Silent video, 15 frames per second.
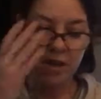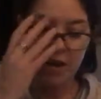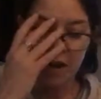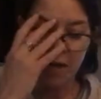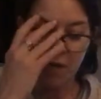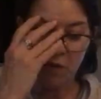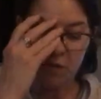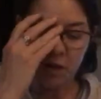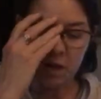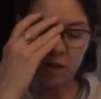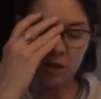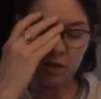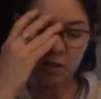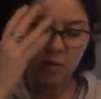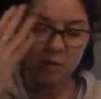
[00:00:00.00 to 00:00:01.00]
Never fear,
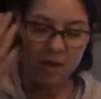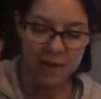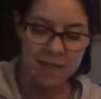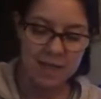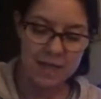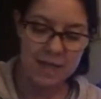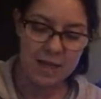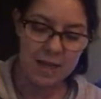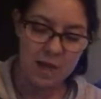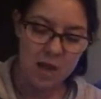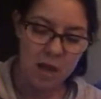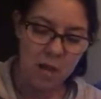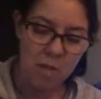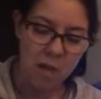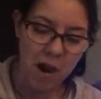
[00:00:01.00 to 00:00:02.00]
little miss.
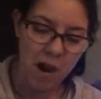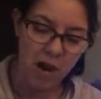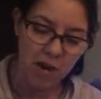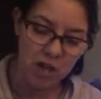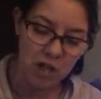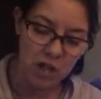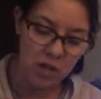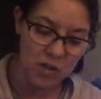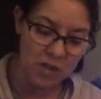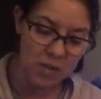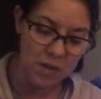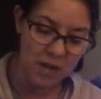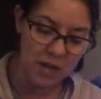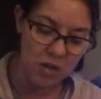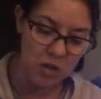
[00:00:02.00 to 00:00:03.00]
My heart assures
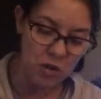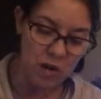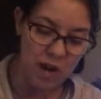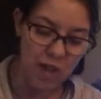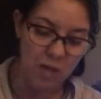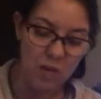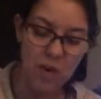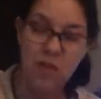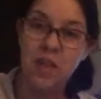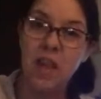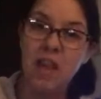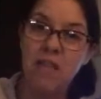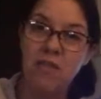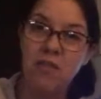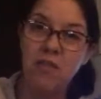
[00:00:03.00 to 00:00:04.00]
me that you're neither a
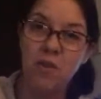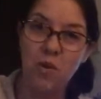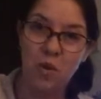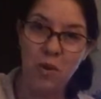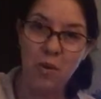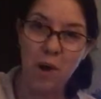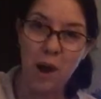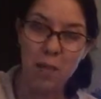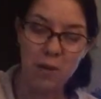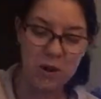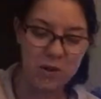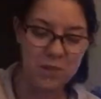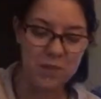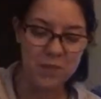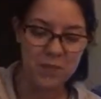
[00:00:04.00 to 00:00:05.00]
thief nor a robber.